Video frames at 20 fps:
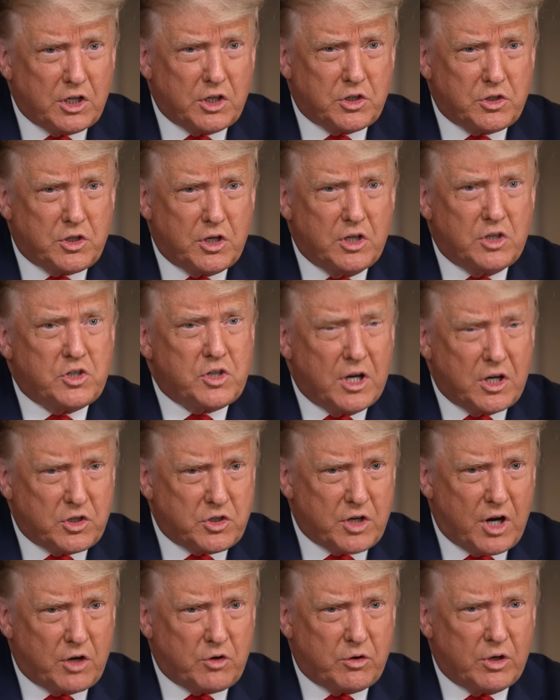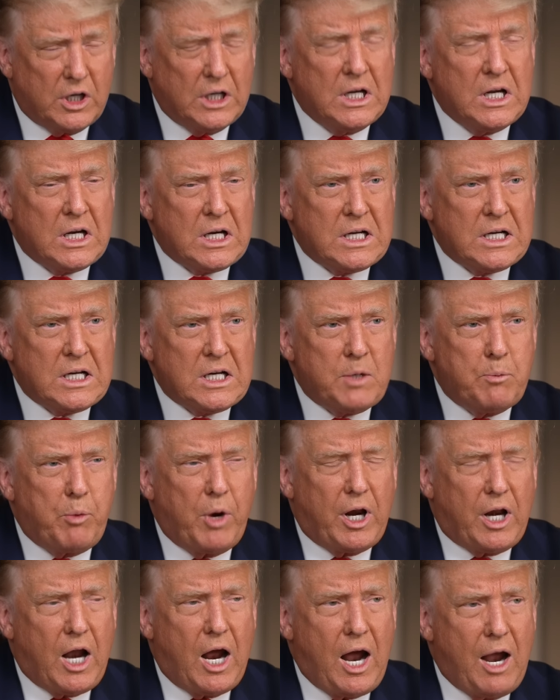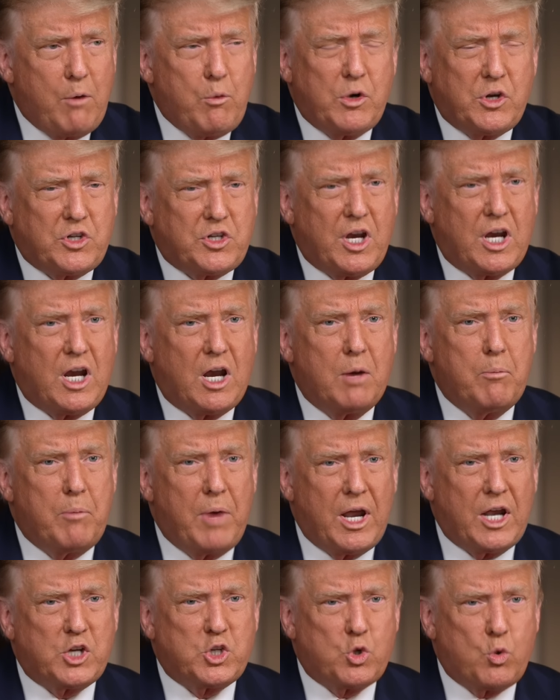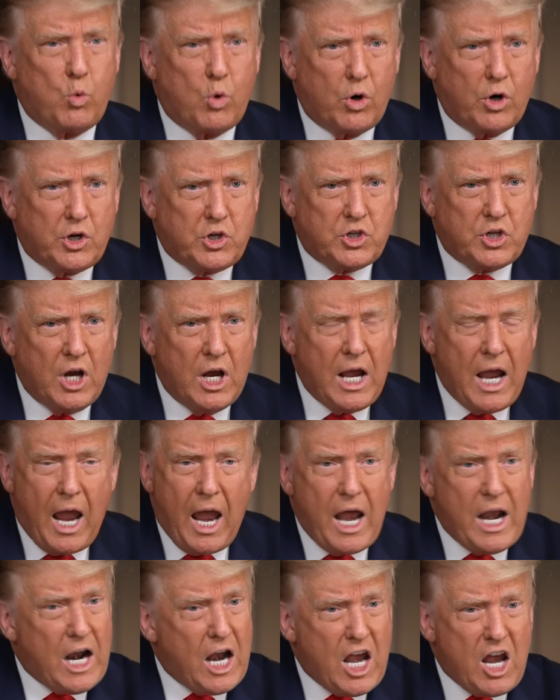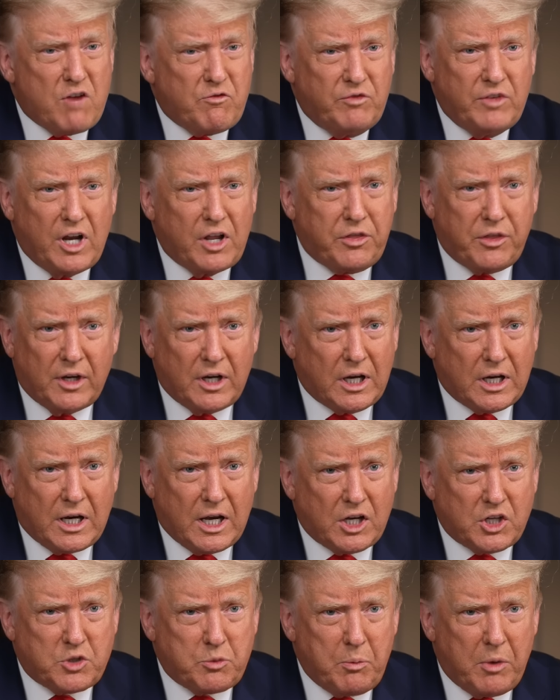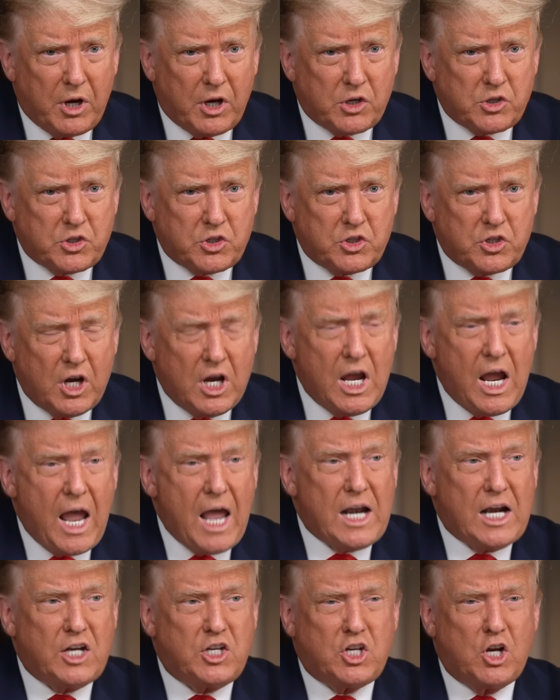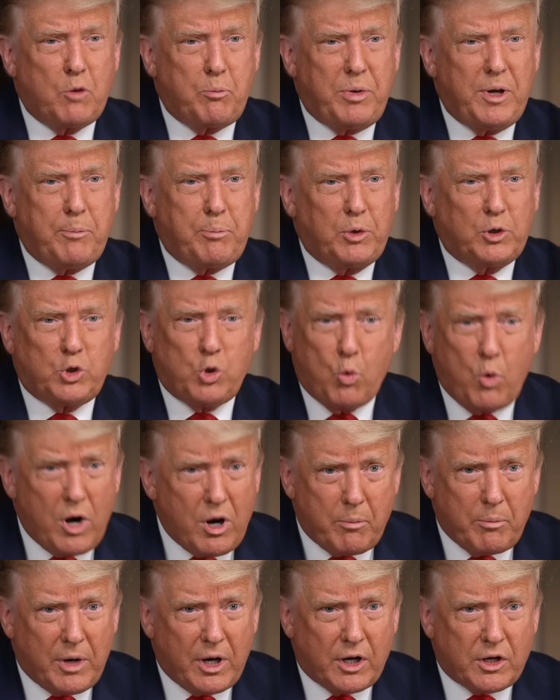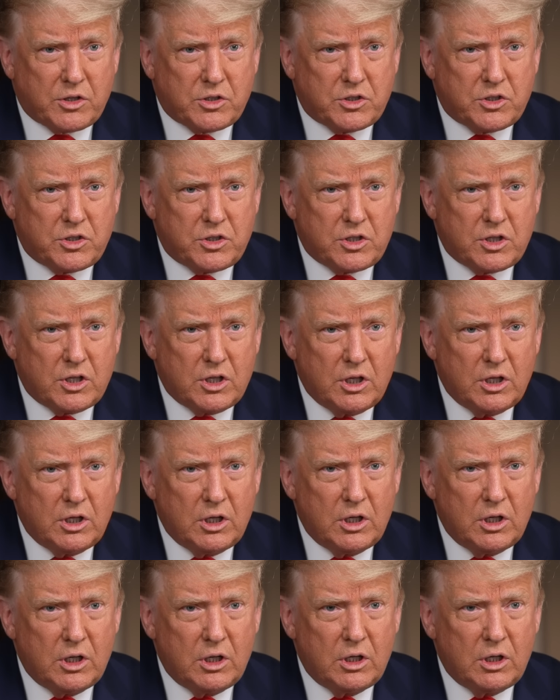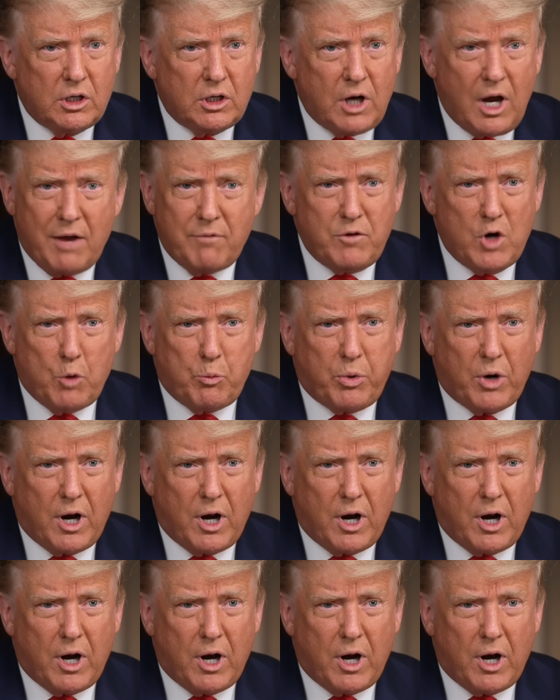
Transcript: distance, etc. But I would say a mask works, and I have nothing against masks, and I tell people to wear masks. I have well, no tell